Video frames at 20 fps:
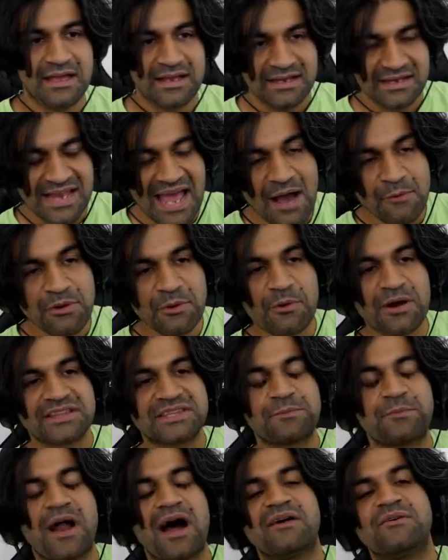Now we want
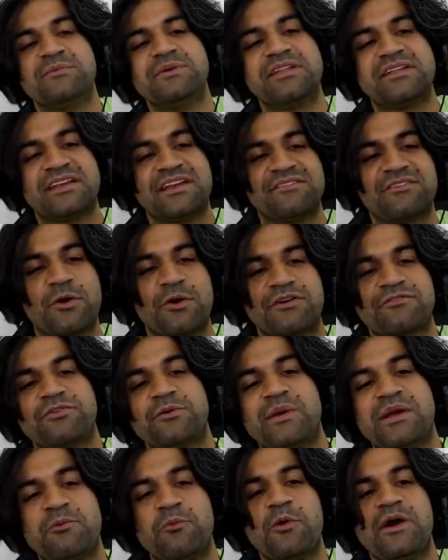the probability of going
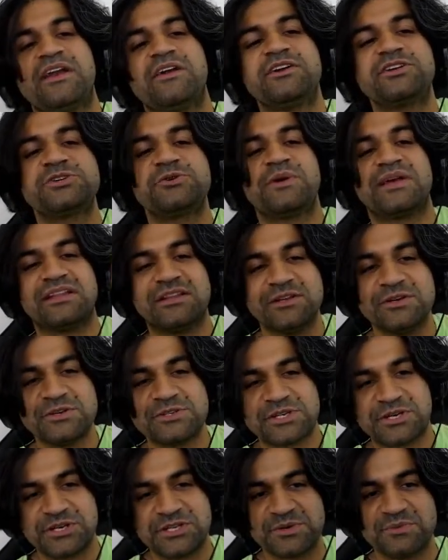from a winner to a
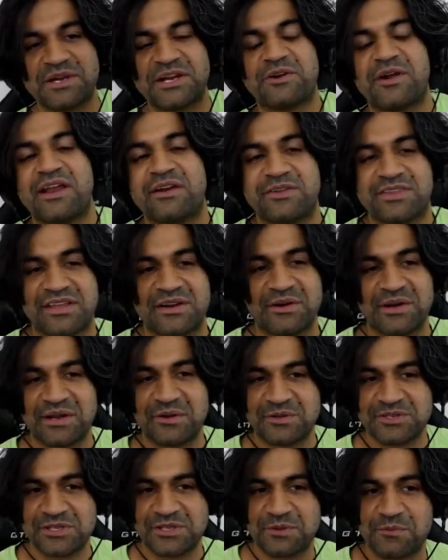loser to be greater than or
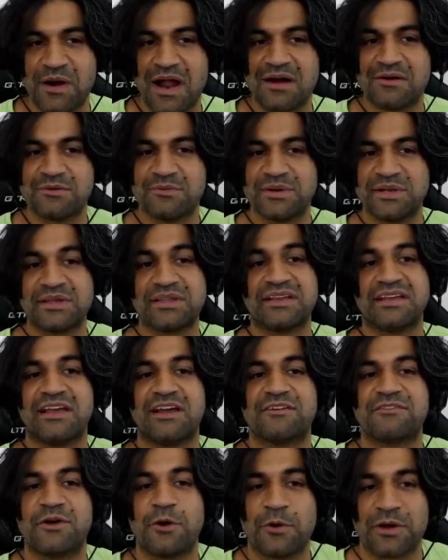equal to the probability
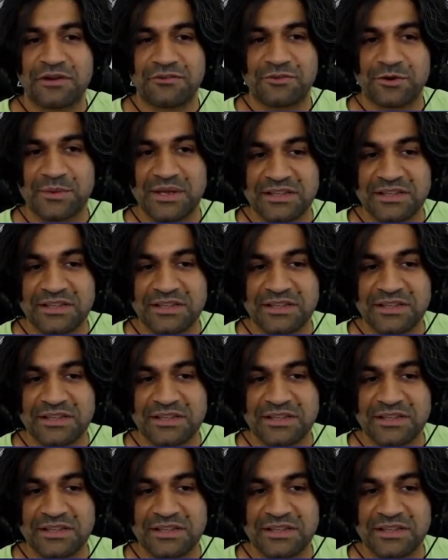of going from a